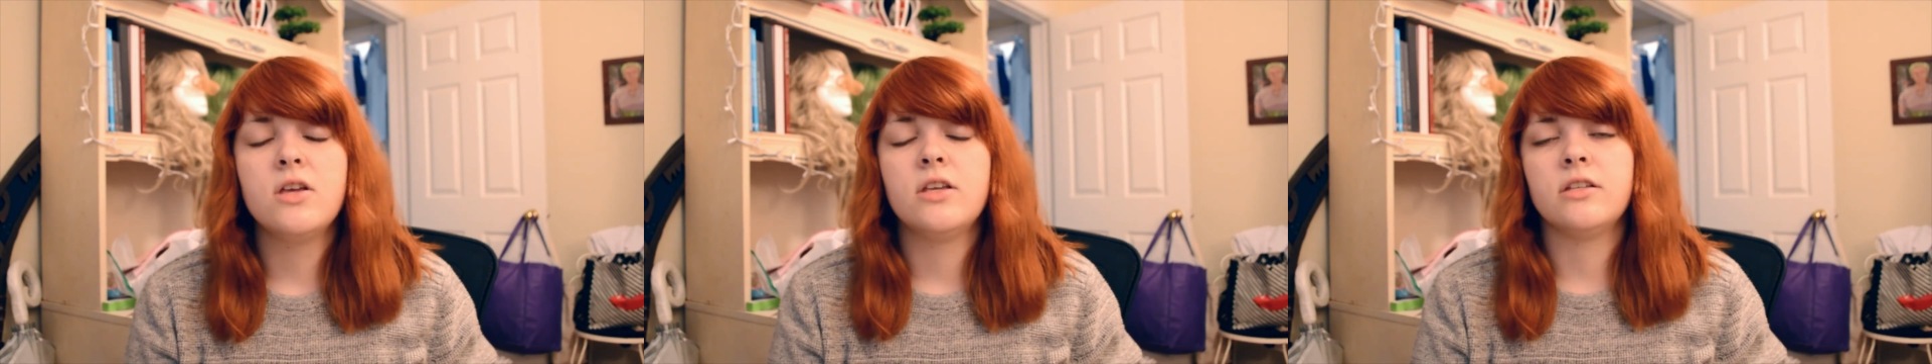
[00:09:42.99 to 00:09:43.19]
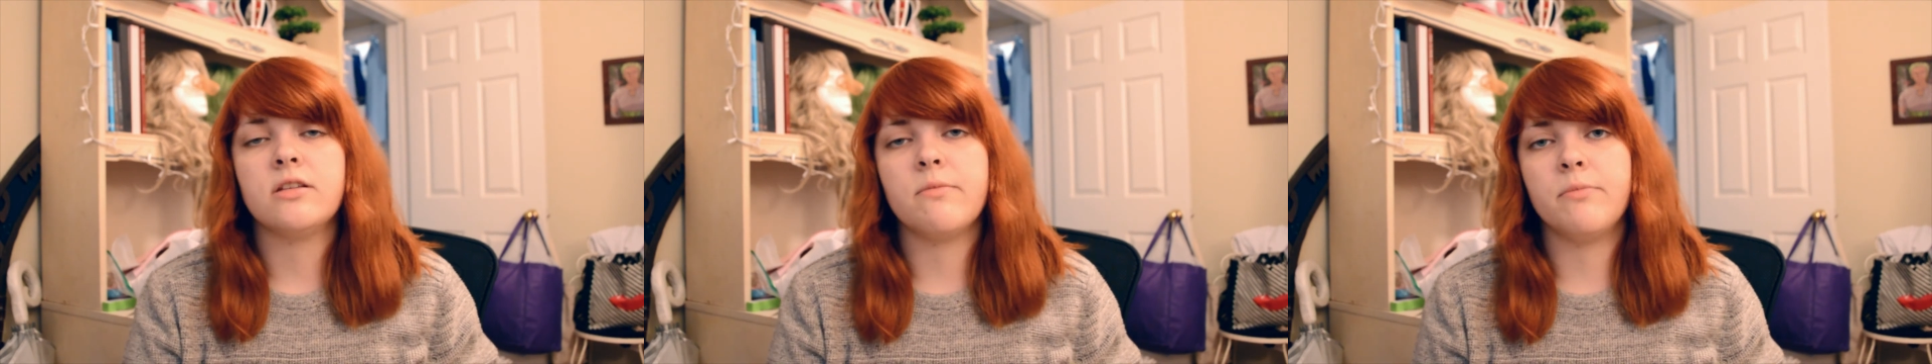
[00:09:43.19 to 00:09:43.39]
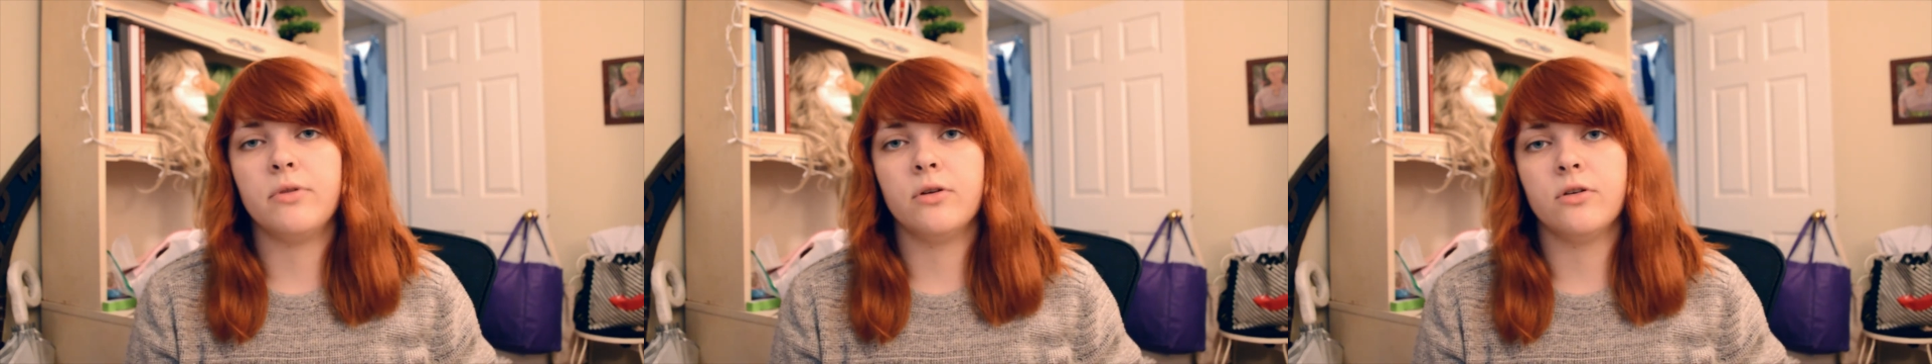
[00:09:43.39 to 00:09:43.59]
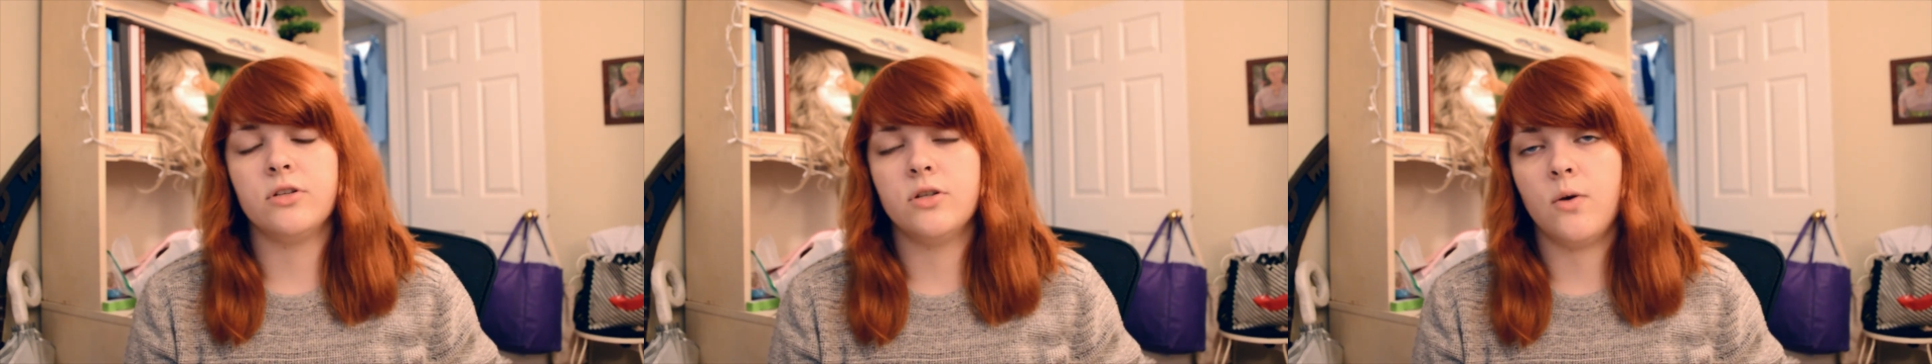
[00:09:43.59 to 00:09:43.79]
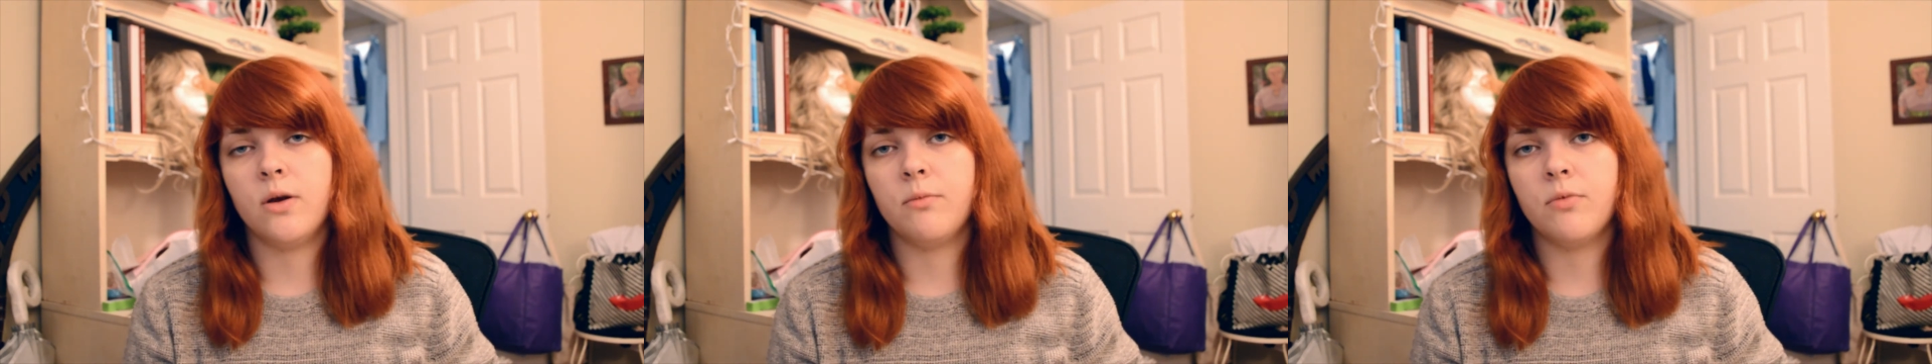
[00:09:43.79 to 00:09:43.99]
simpler
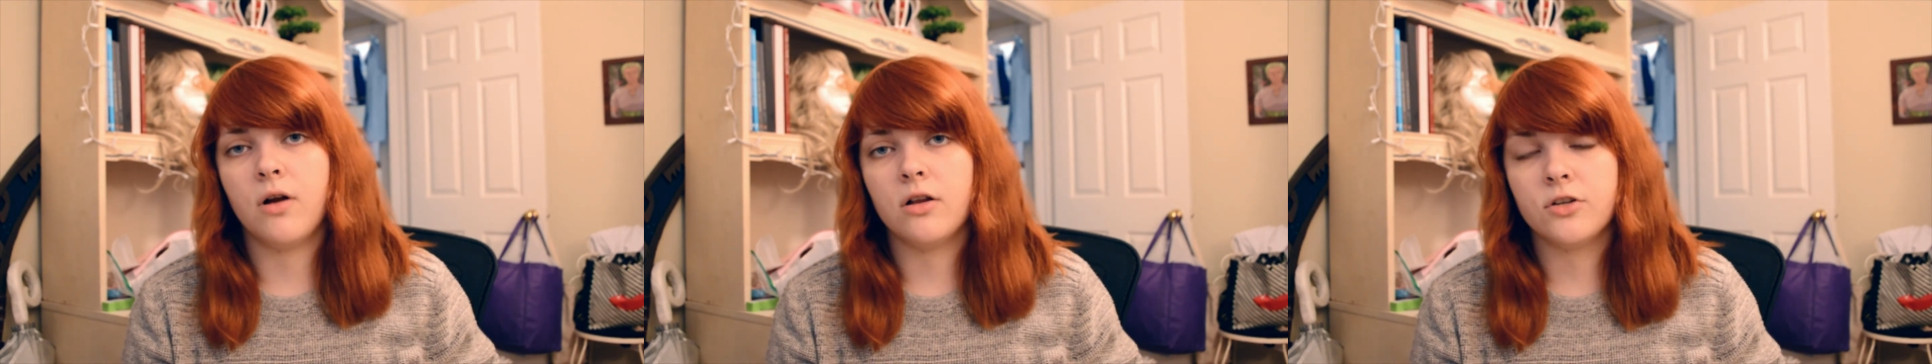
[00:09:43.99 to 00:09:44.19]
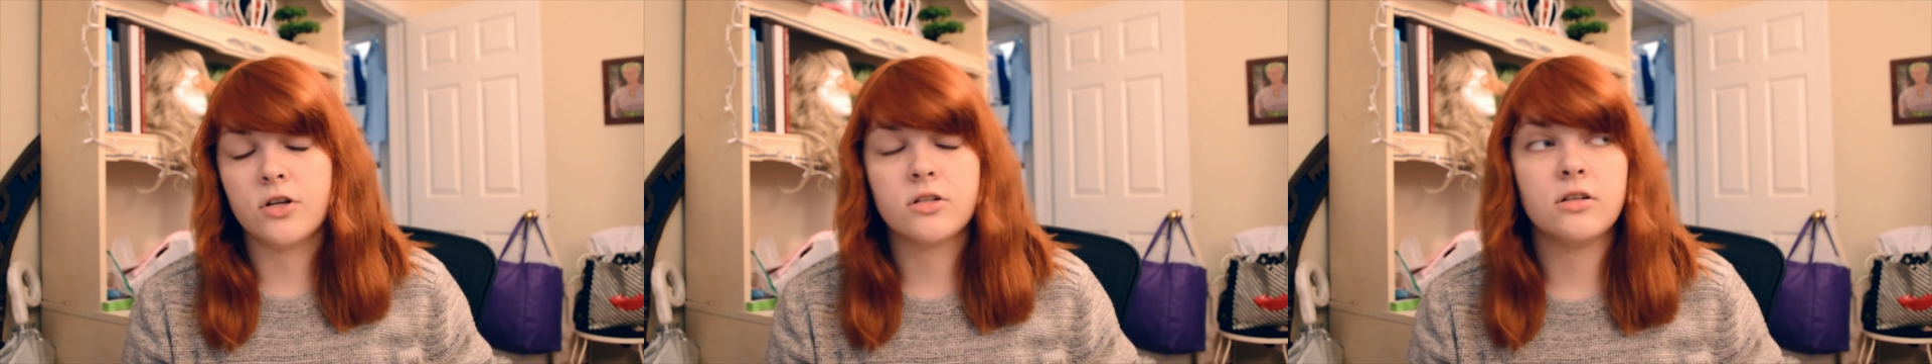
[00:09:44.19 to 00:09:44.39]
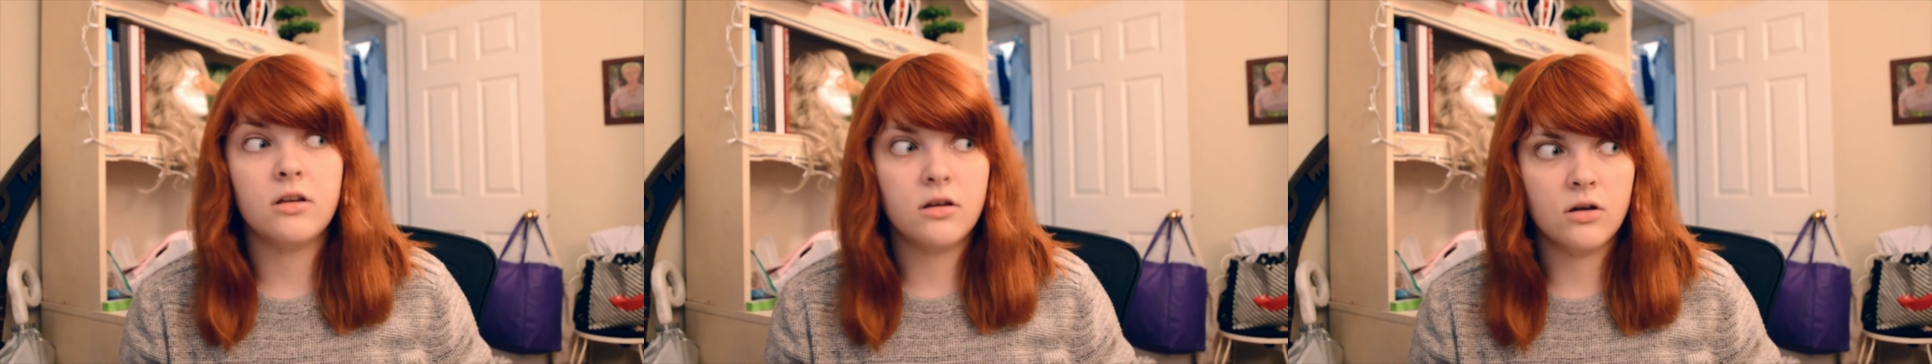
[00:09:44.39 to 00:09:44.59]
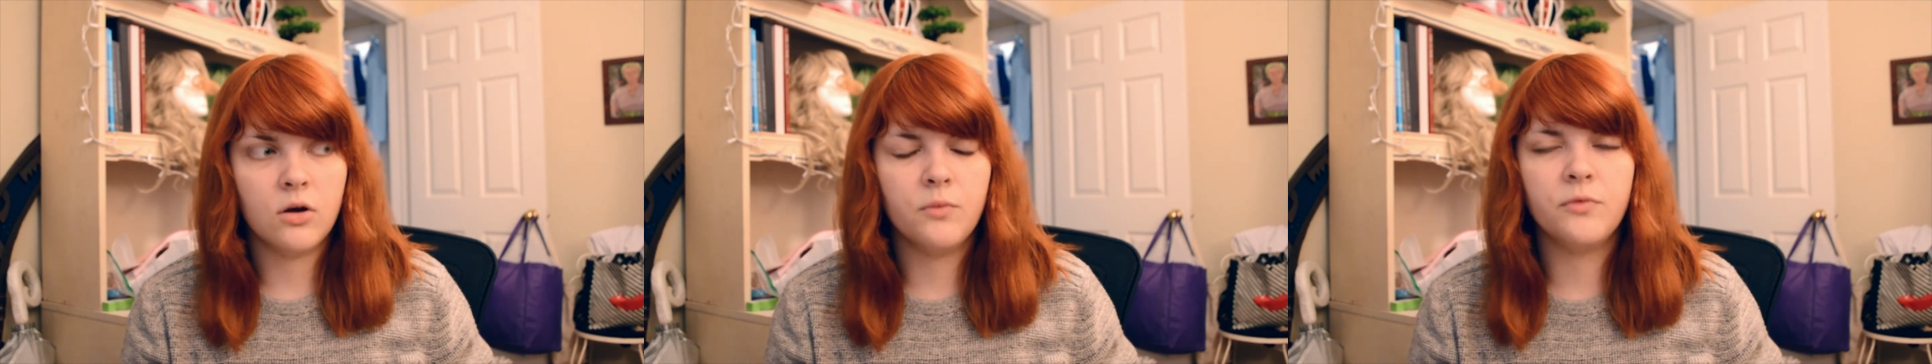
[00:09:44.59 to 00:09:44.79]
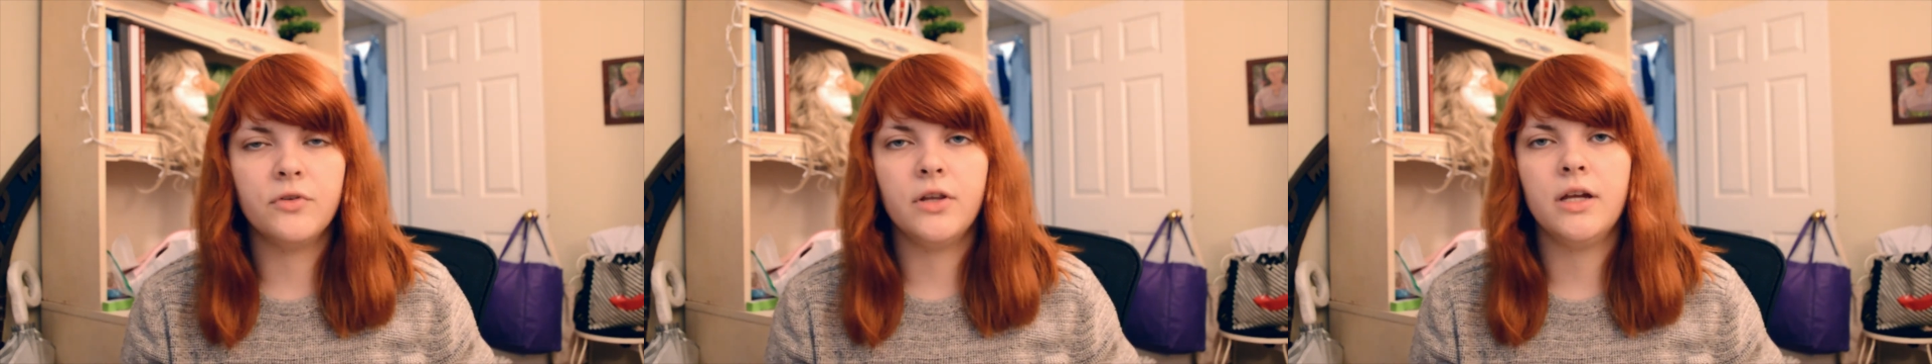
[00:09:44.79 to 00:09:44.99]
sewing projects,
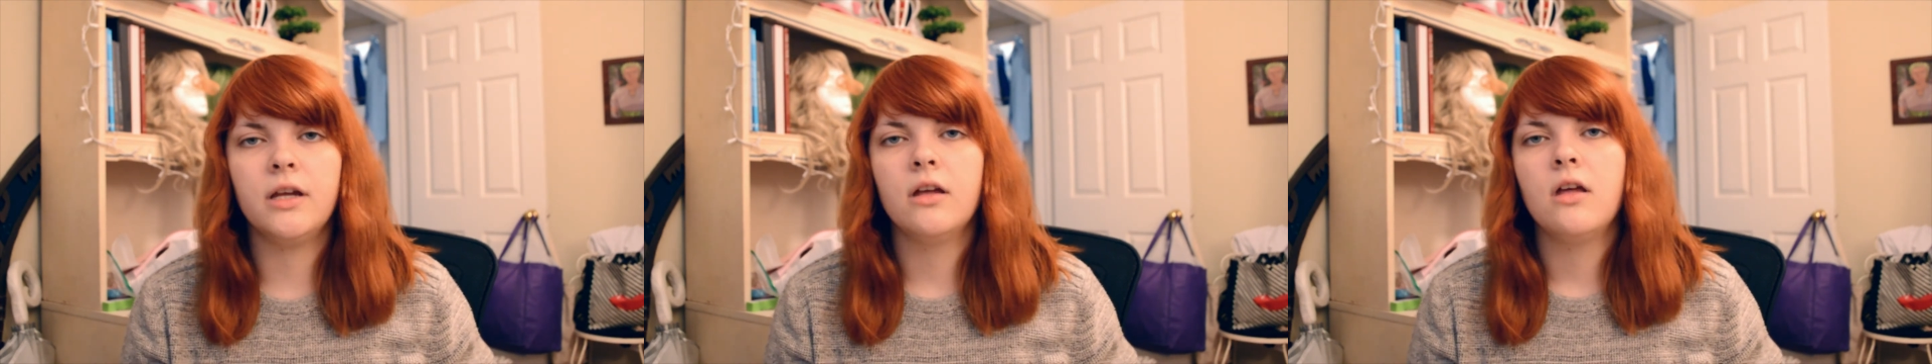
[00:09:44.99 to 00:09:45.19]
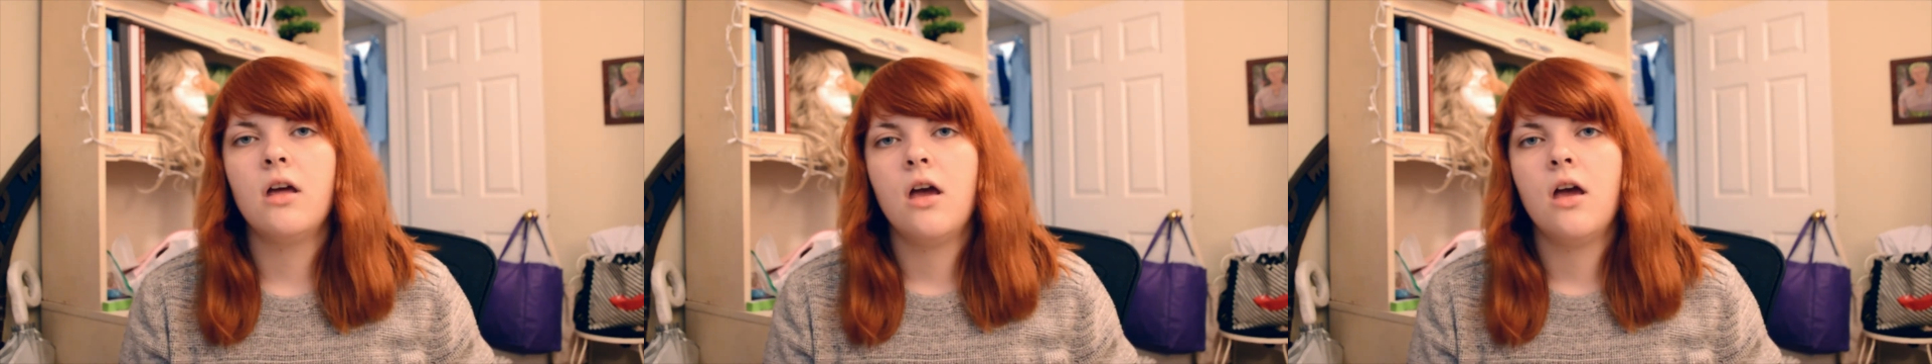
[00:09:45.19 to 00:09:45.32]
hopefully.